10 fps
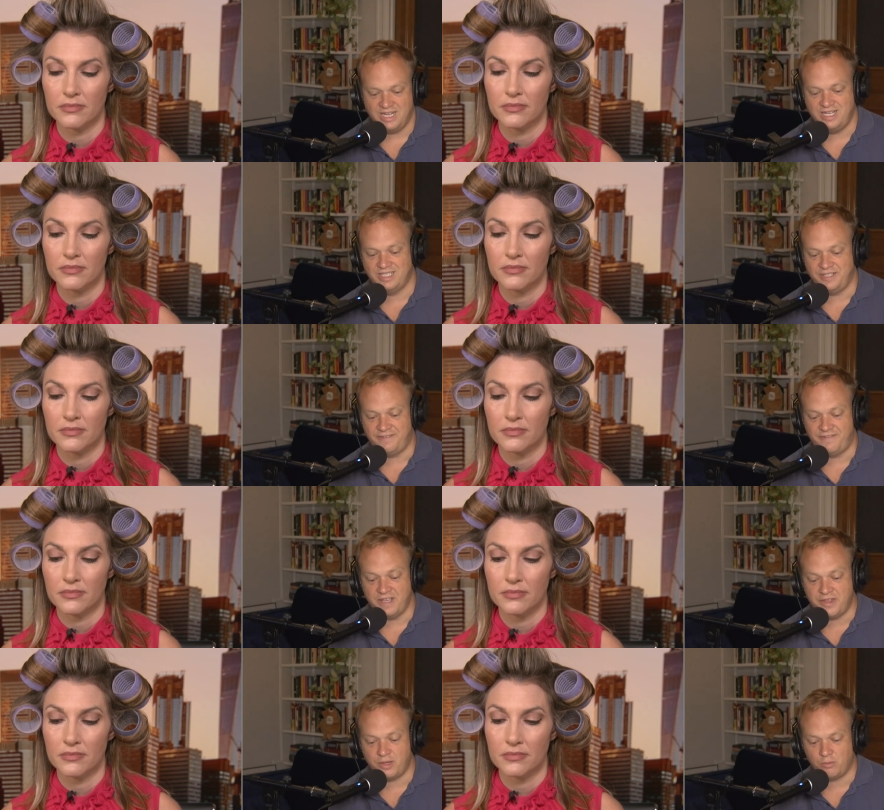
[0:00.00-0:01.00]
Speaker 1: He is the
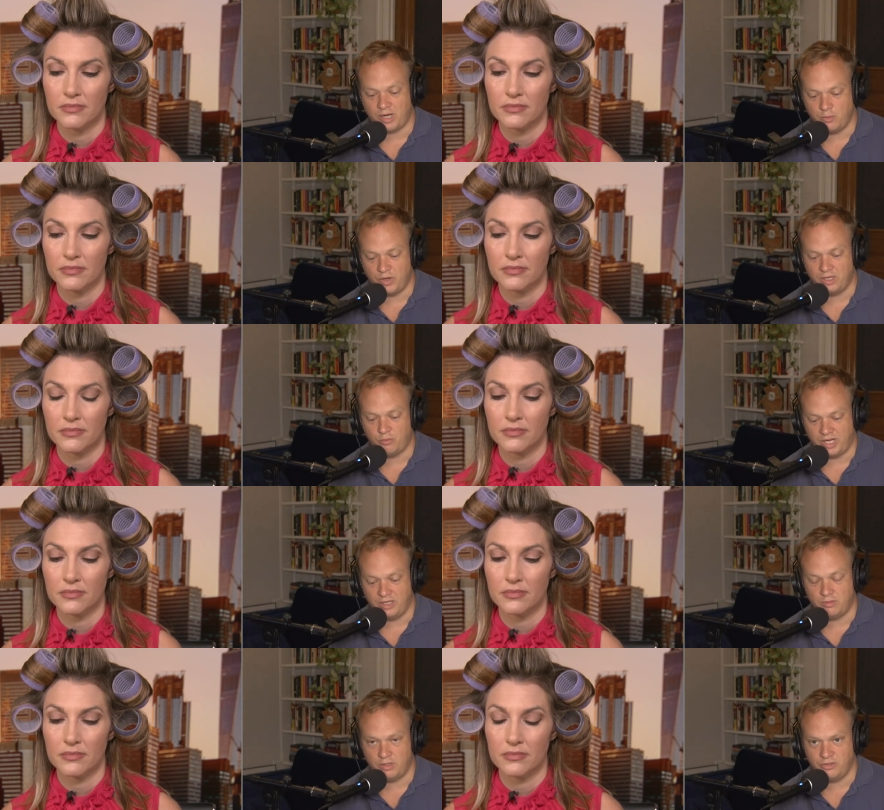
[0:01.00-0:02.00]
fifth right-wing
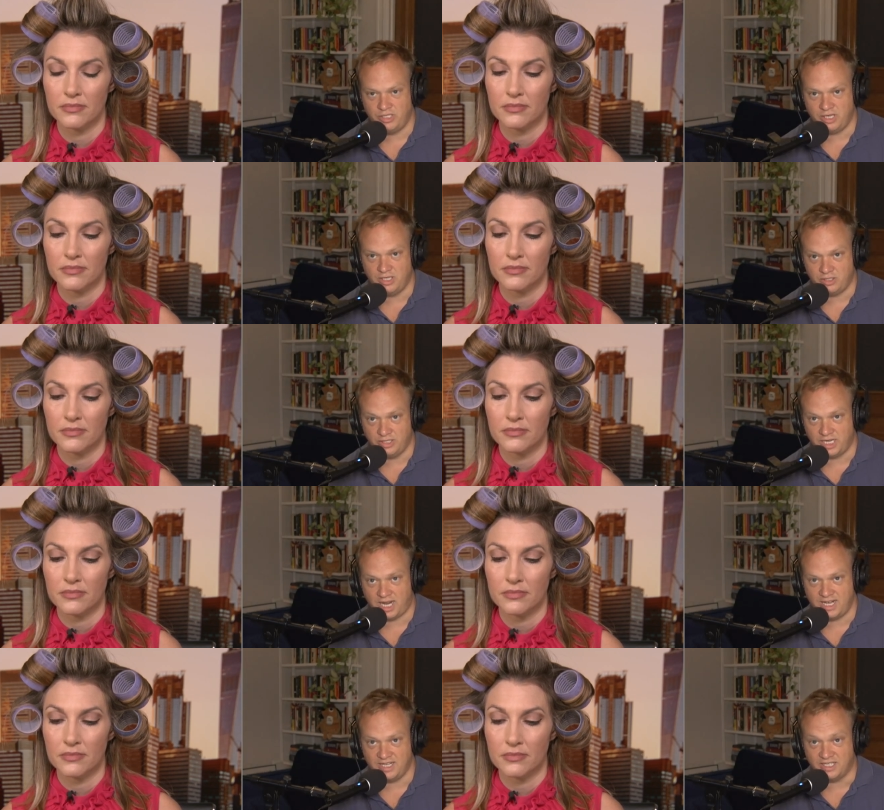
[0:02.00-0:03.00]
radio host to
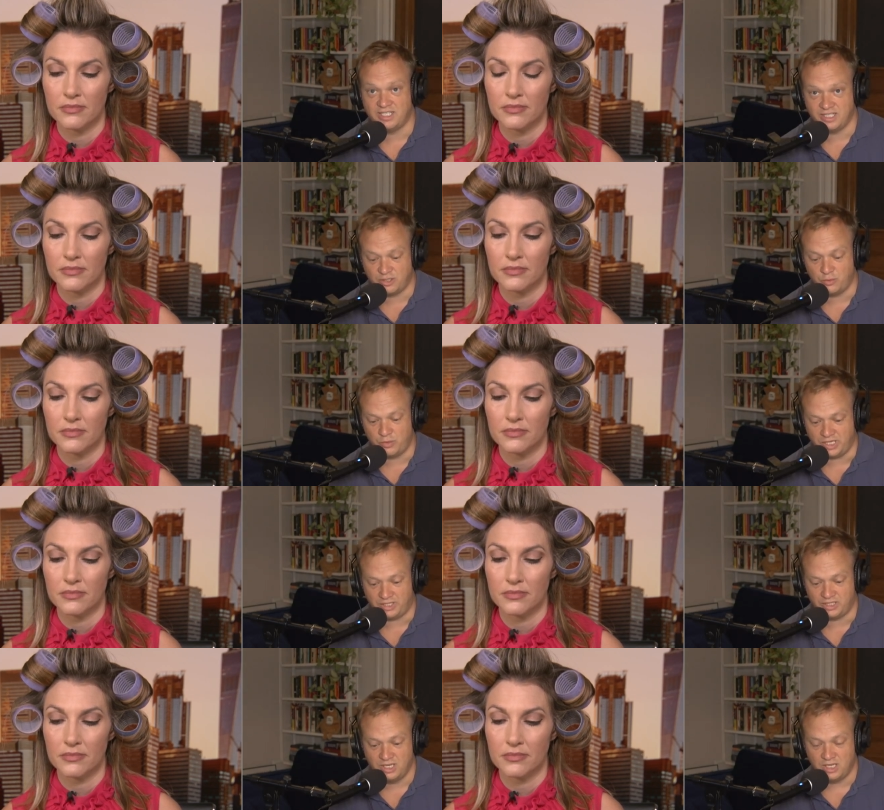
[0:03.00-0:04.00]
die in six
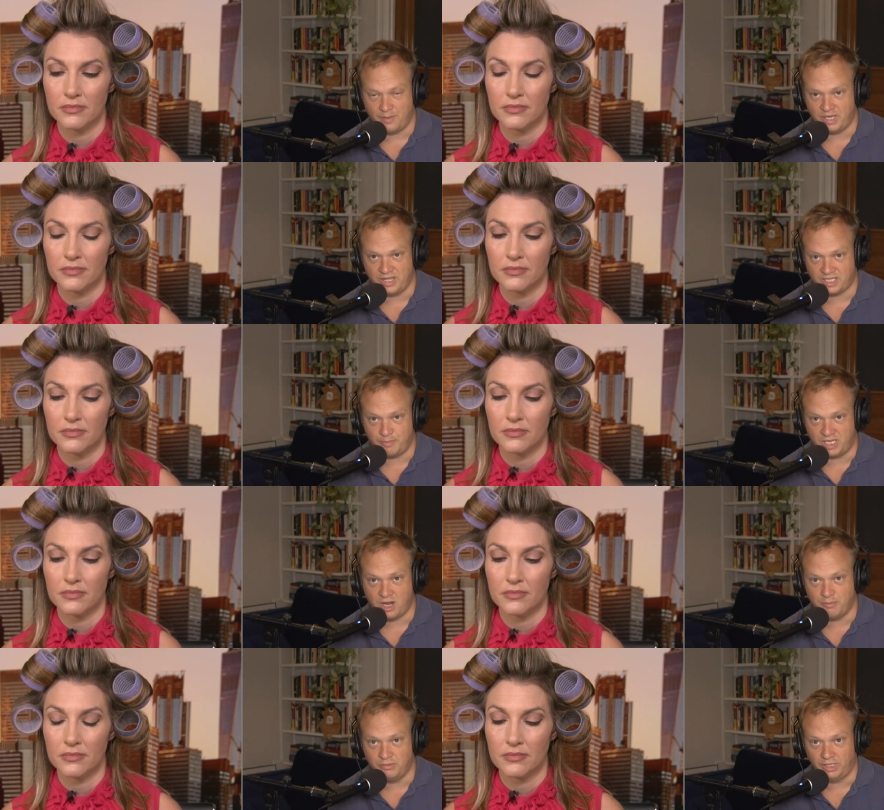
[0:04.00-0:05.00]
weeks. I mean, that's
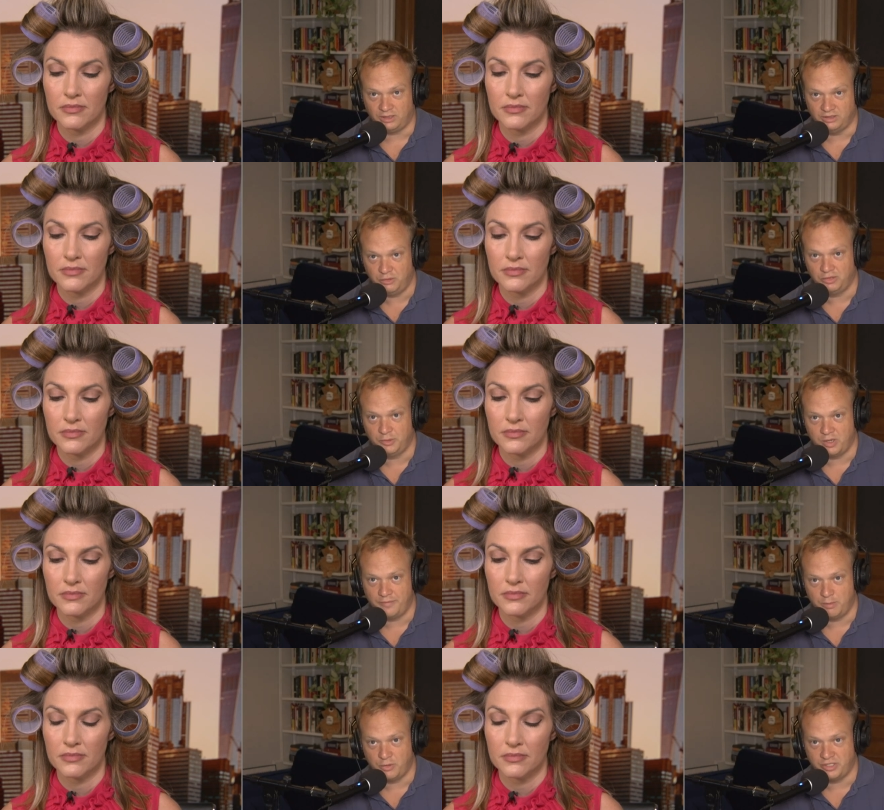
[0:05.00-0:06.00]
become like literally one
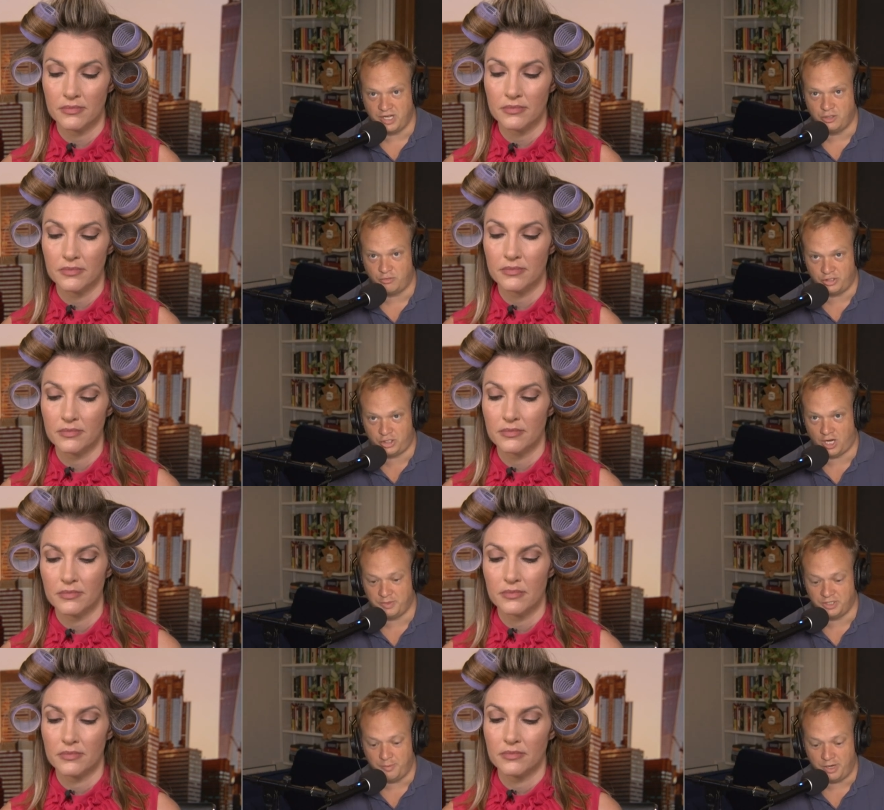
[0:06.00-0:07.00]
of the most dangerous
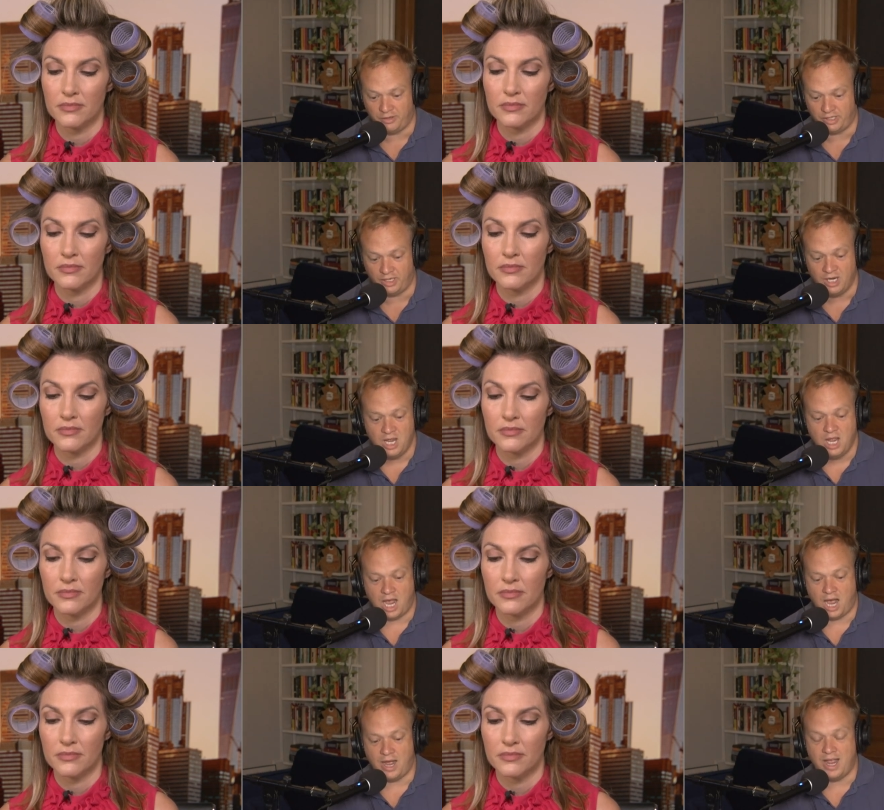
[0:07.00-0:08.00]
jobs in America.
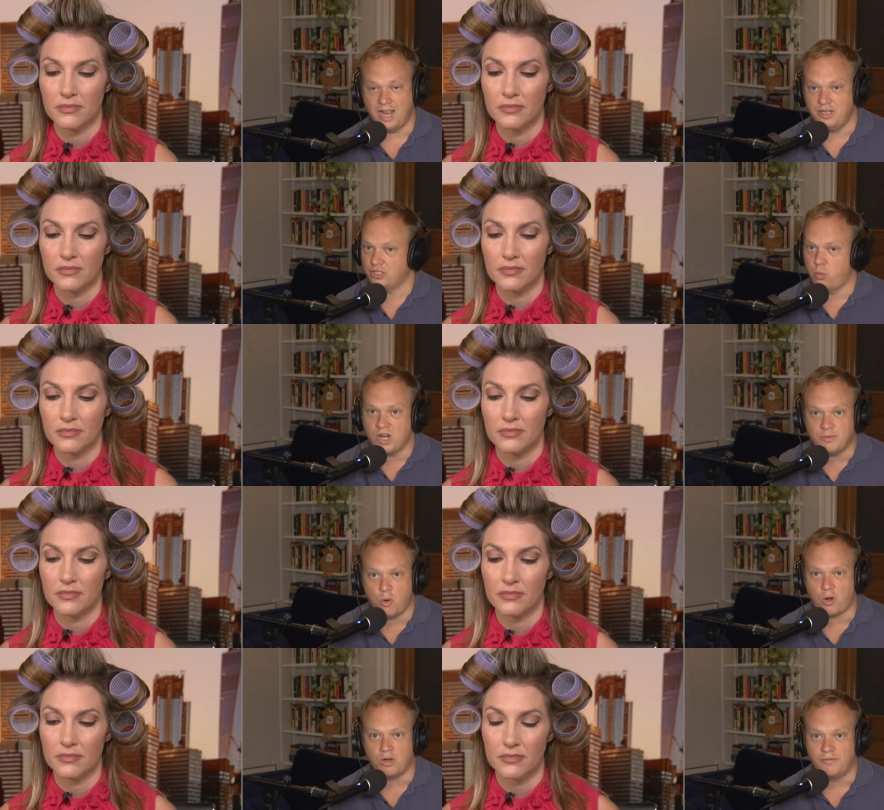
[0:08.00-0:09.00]
Uh, uh, just once
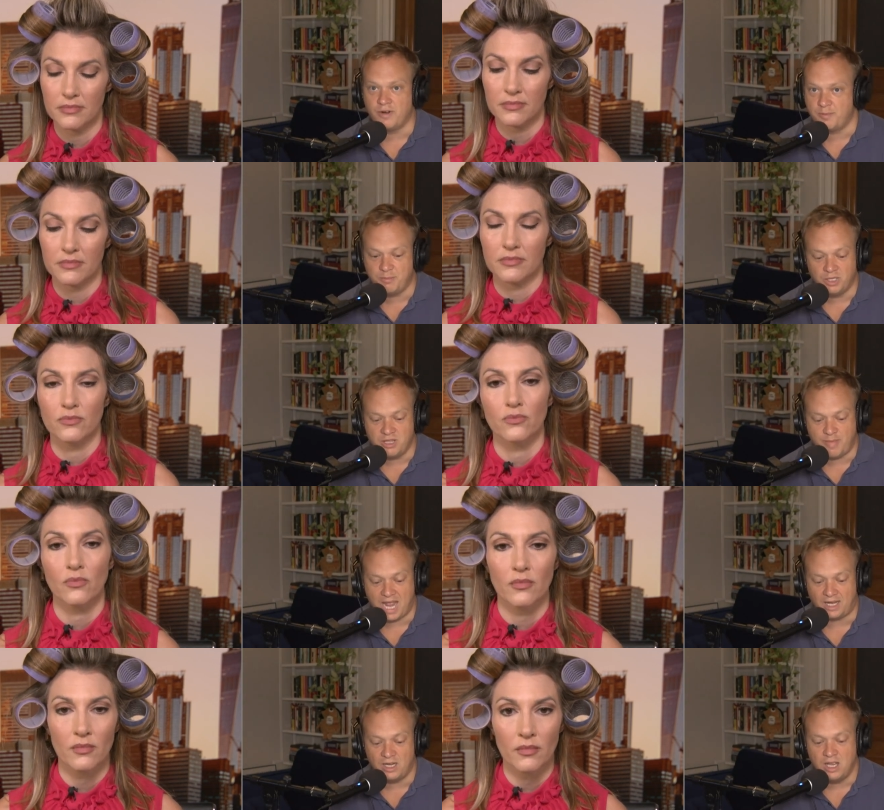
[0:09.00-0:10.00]
more for the people in the
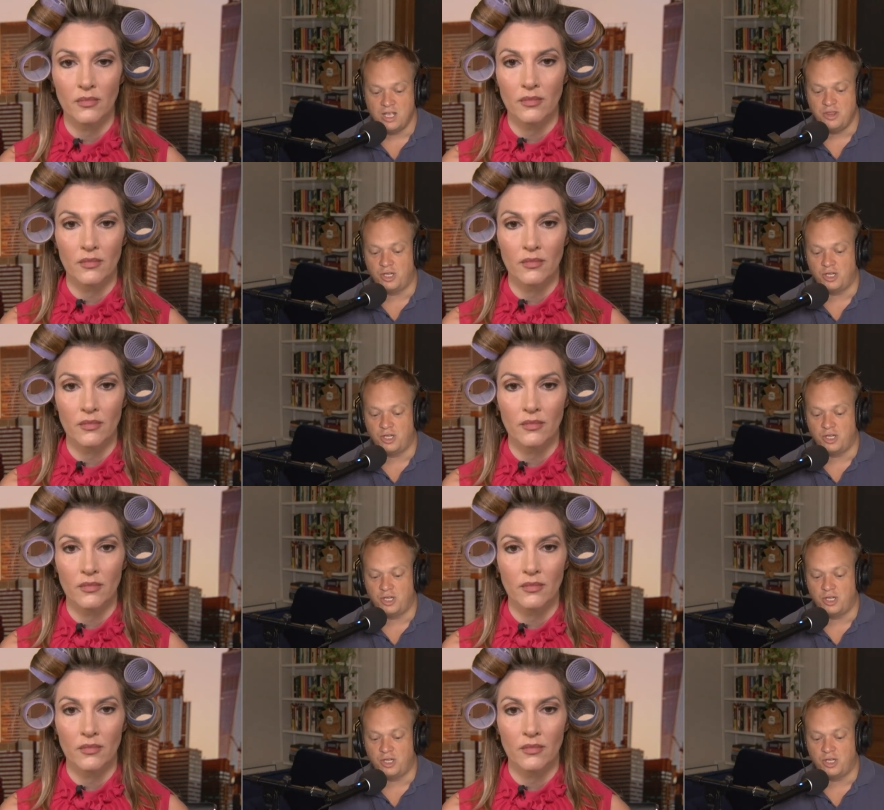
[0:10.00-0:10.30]
back. The